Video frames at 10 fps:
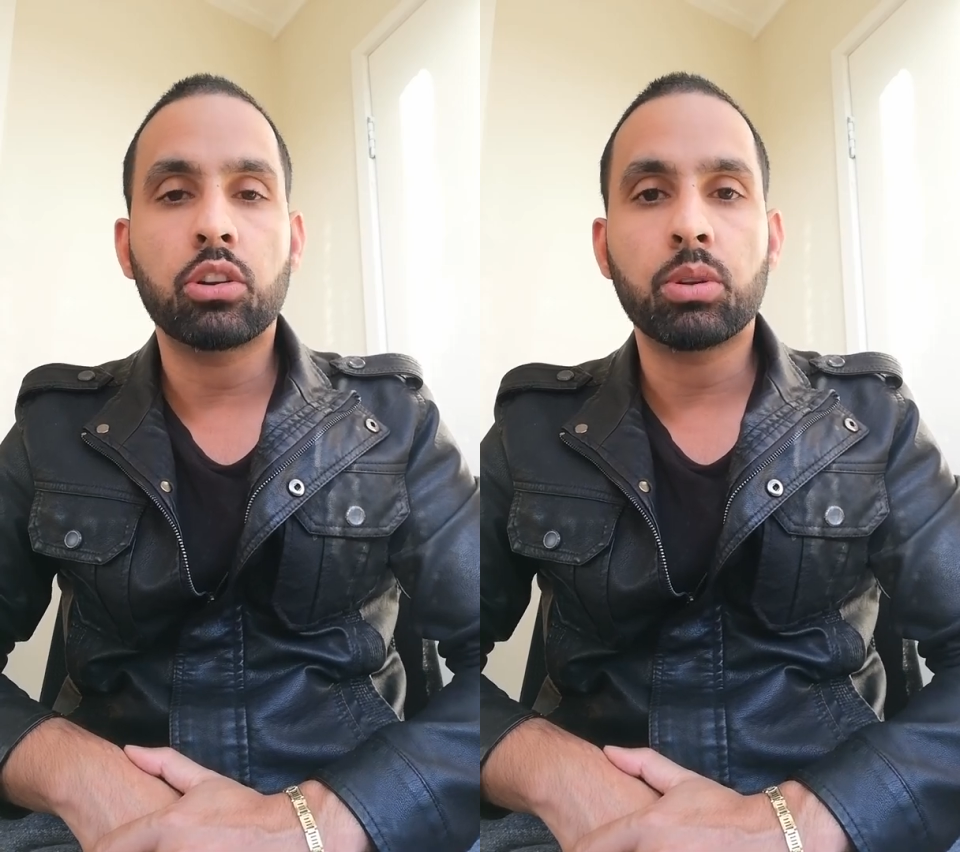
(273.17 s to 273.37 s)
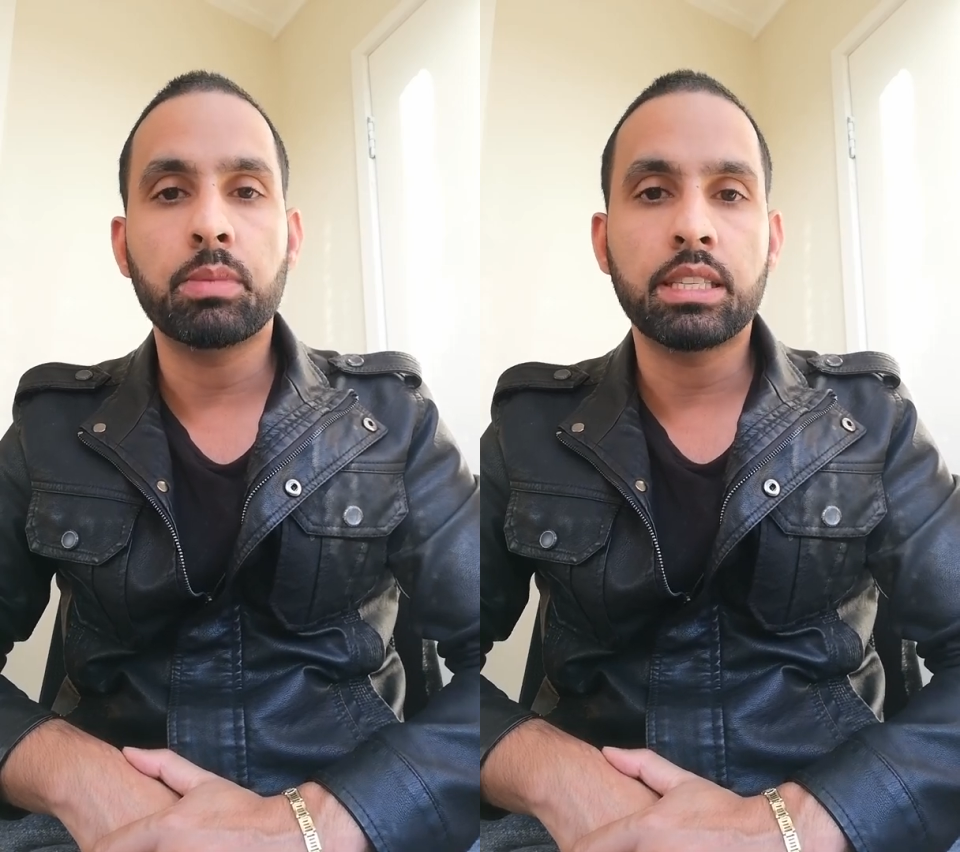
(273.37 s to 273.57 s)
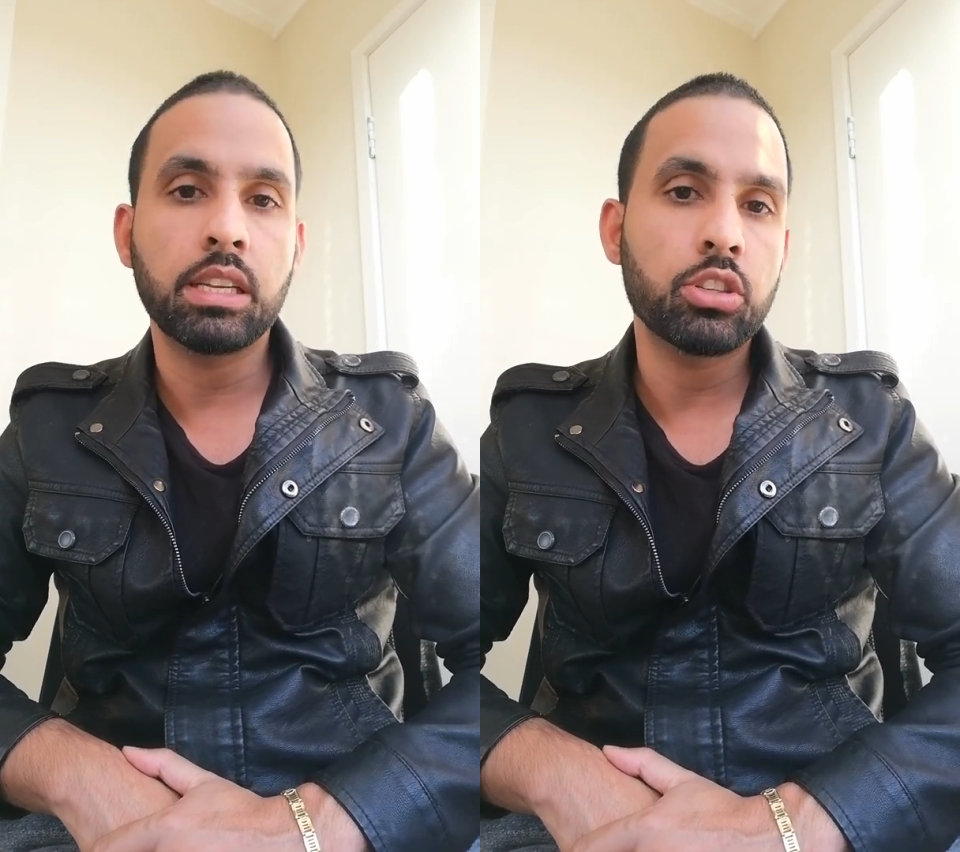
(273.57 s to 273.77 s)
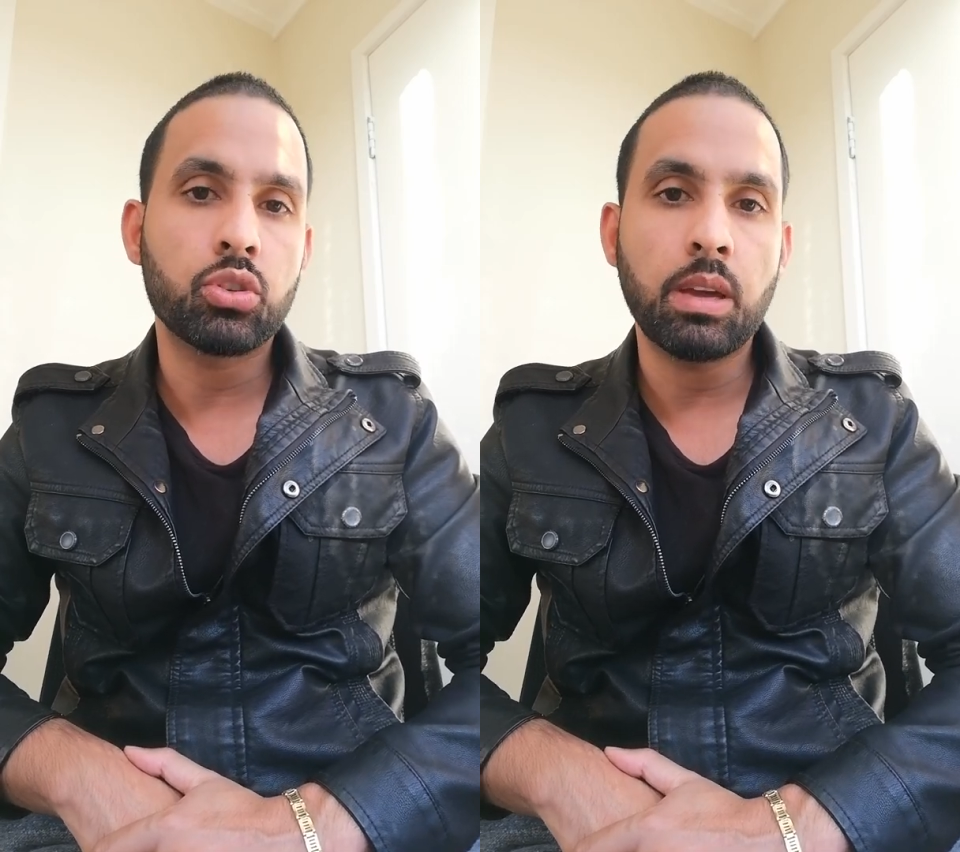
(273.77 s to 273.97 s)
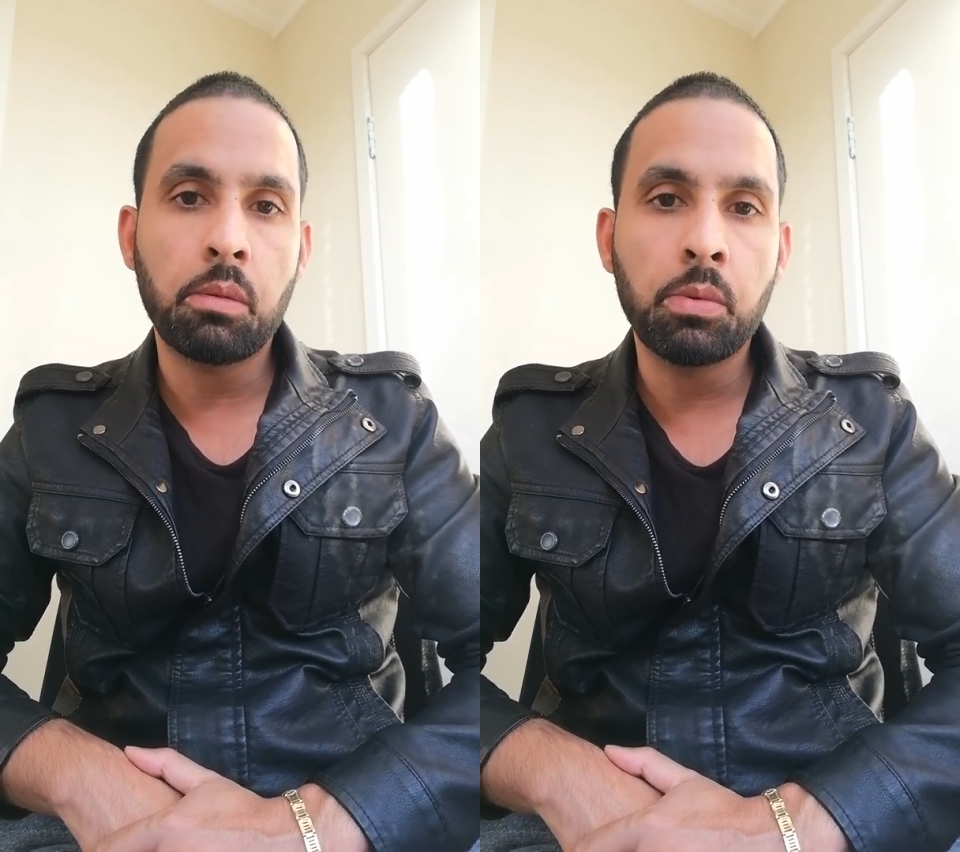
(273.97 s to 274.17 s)
a message
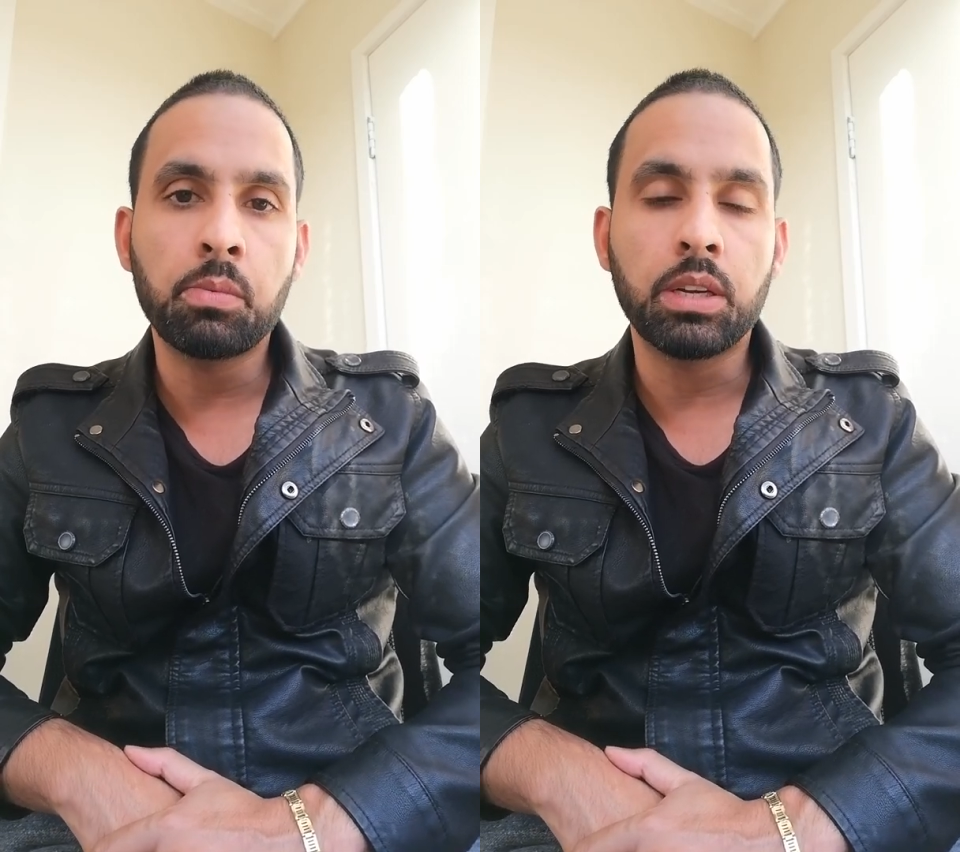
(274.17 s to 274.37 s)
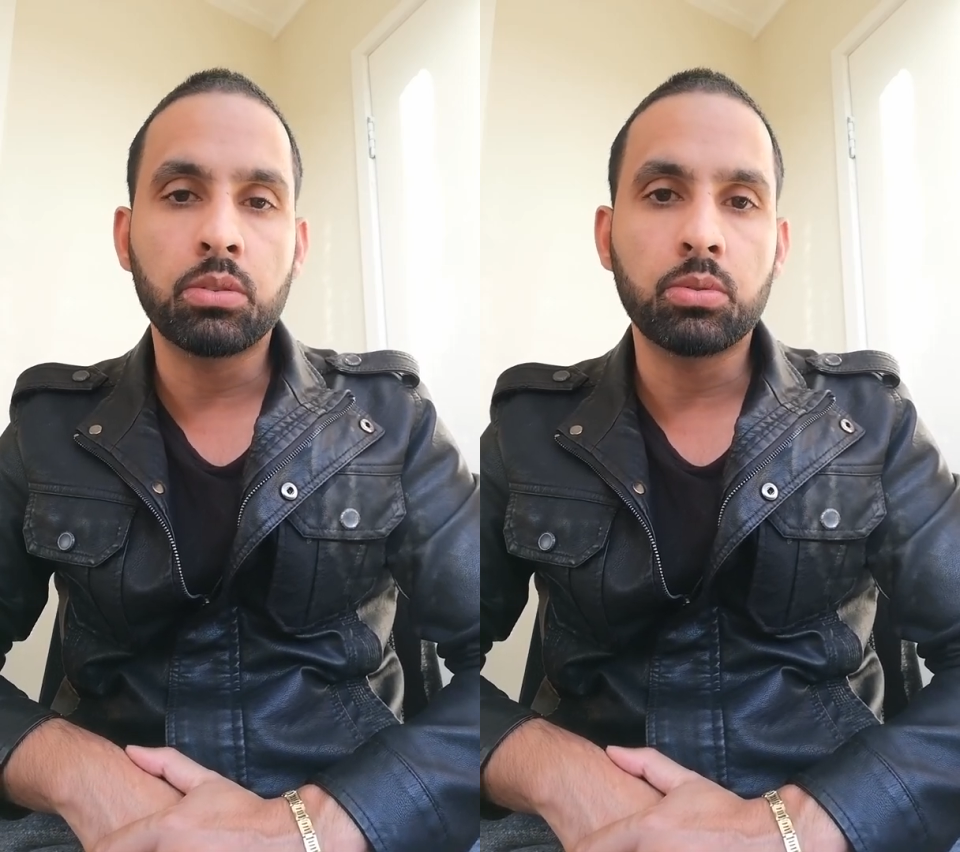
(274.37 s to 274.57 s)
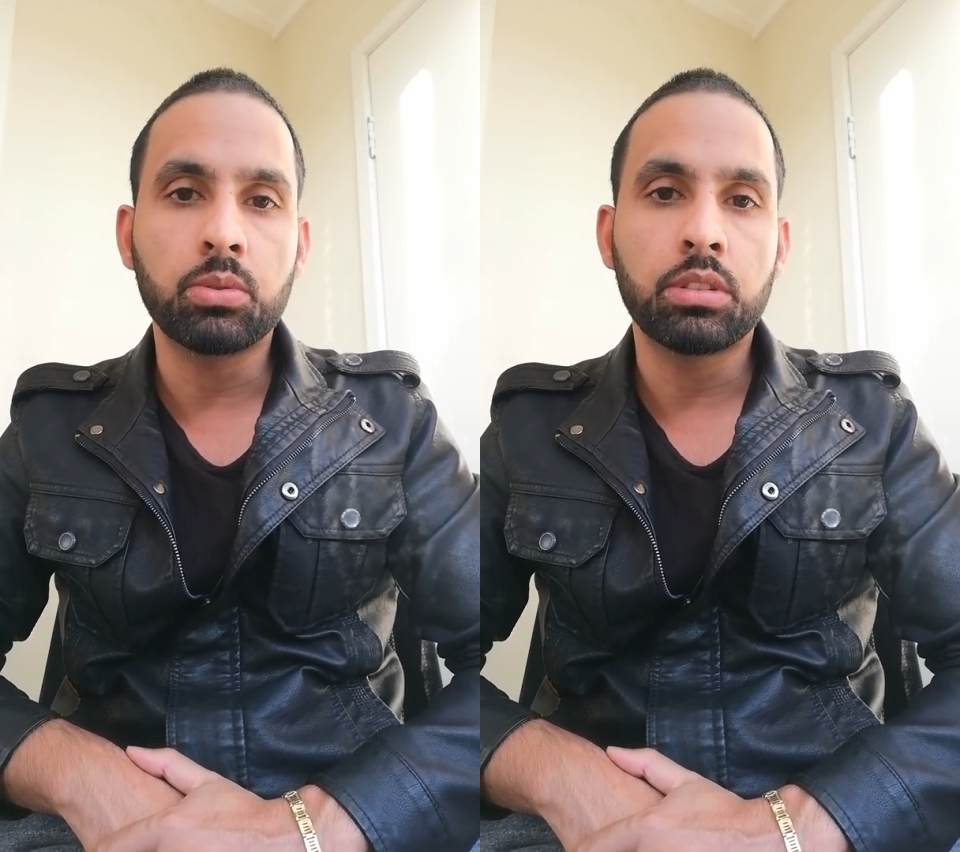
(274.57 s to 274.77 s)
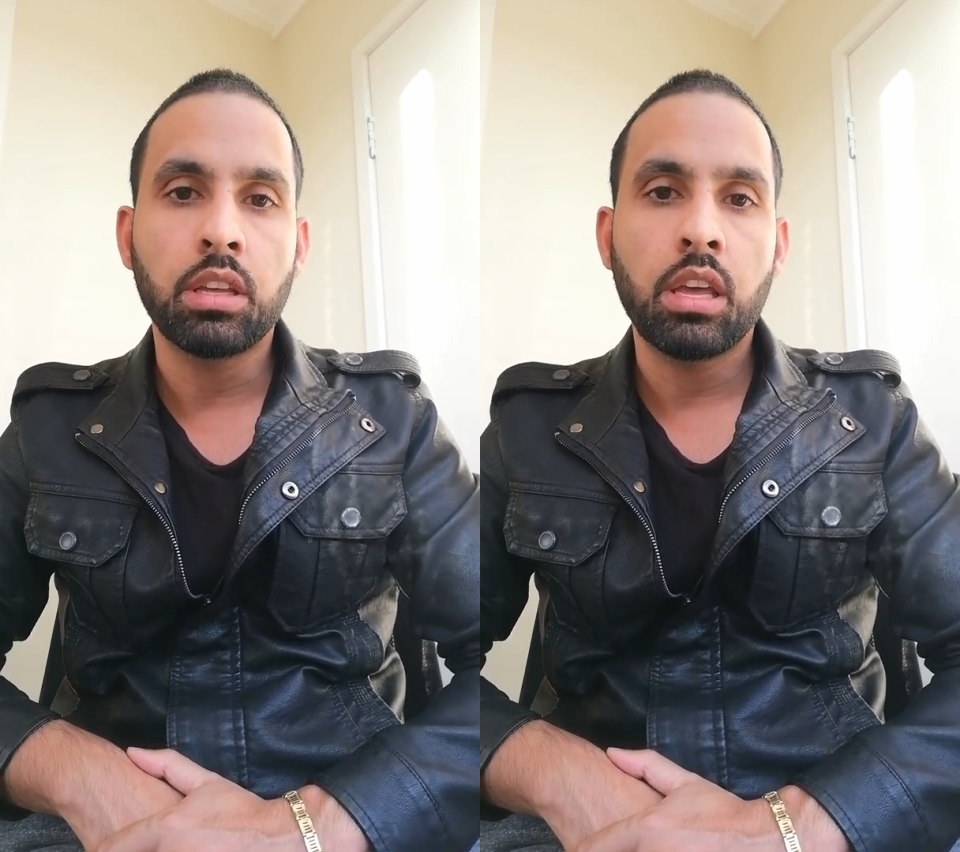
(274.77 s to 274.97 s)
to everyone who's